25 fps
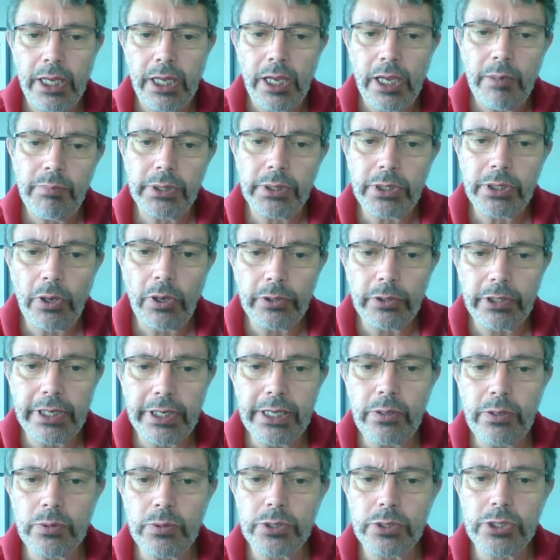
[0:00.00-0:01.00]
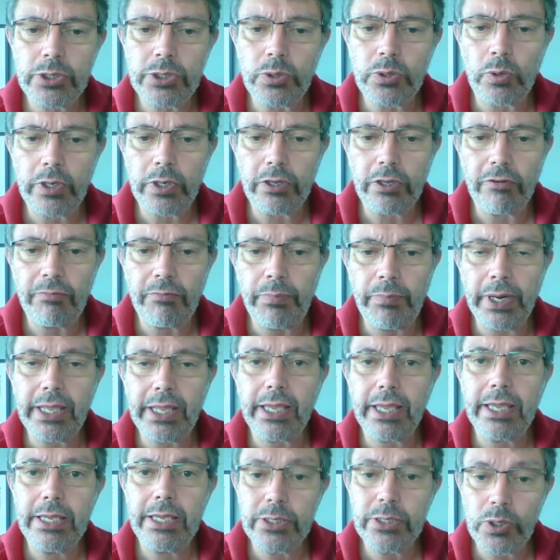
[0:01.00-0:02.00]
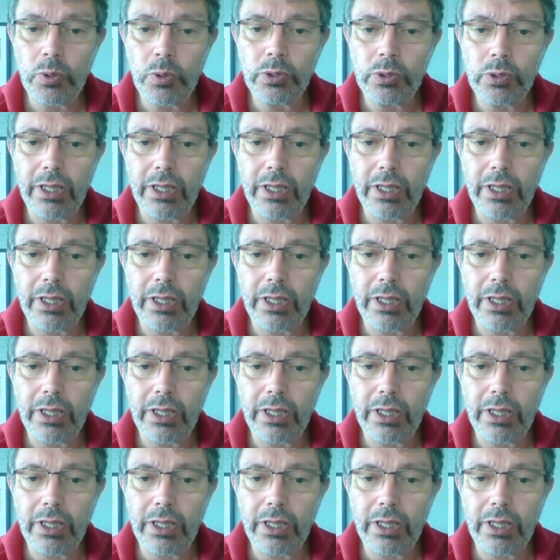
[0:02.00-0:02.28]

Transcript: But Rodrigo's story of bringing his own